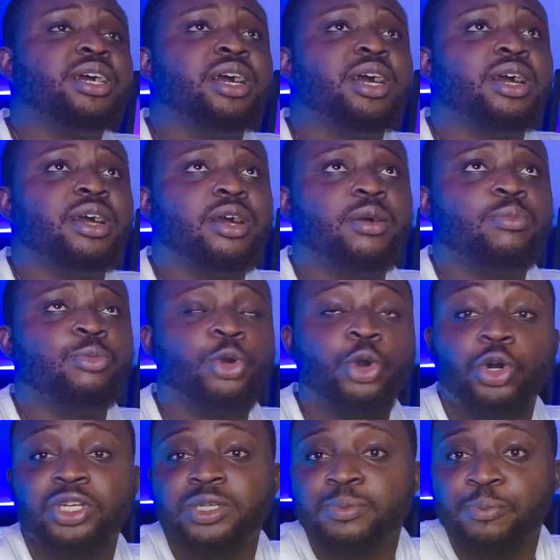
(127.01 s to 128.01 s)

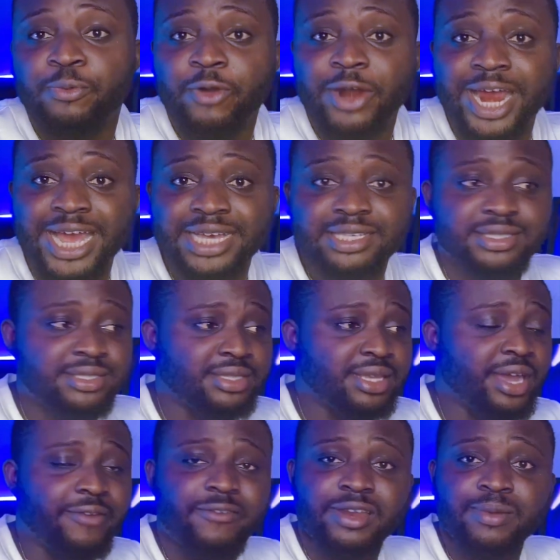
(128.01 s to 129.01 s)
on price,
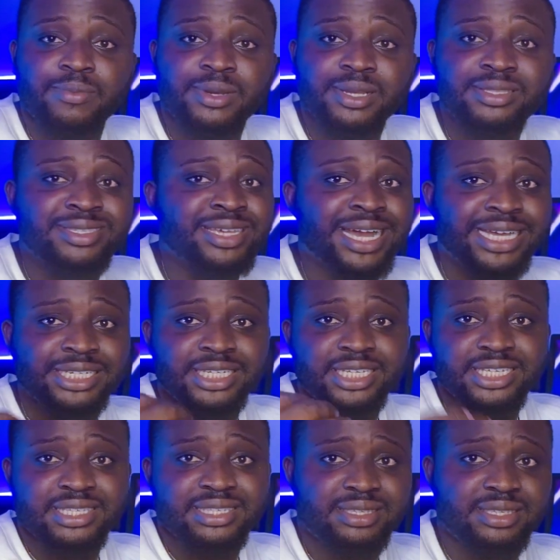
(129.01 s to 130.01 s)
availability, and
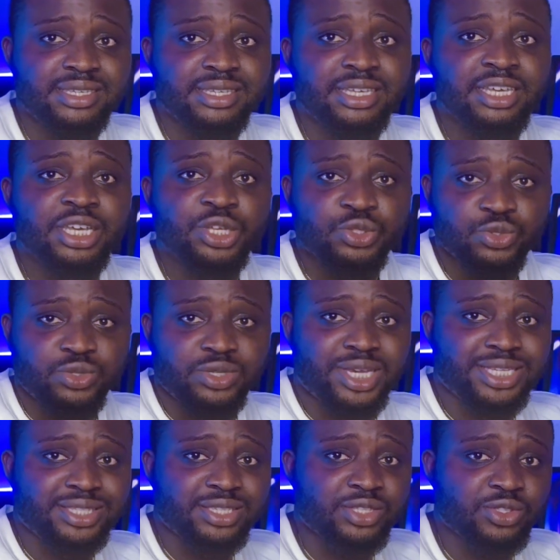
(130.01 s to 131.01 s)
easy to
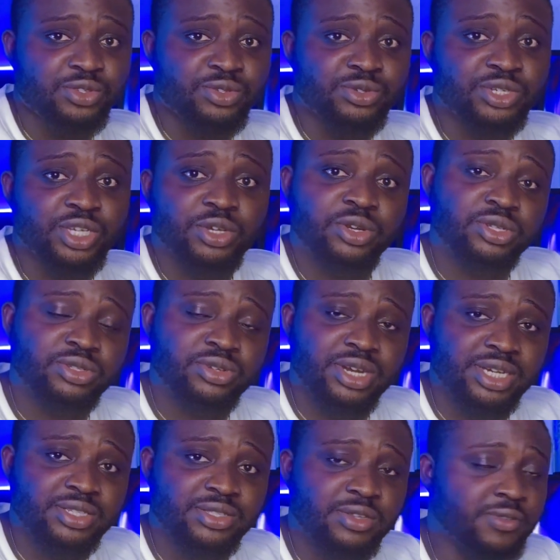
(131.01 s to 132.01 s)
get into the country
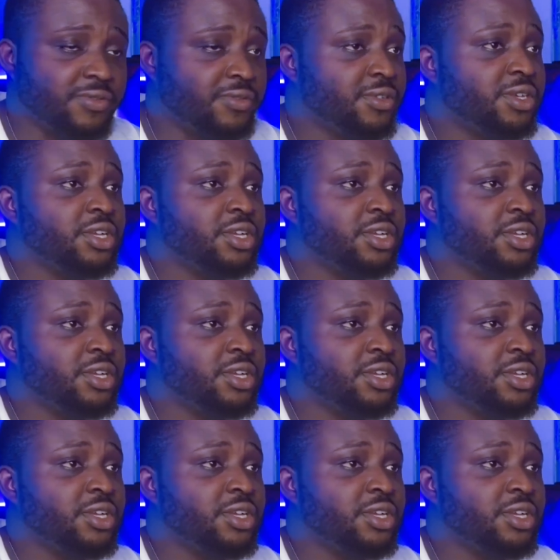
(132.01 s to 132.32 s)
and stuff,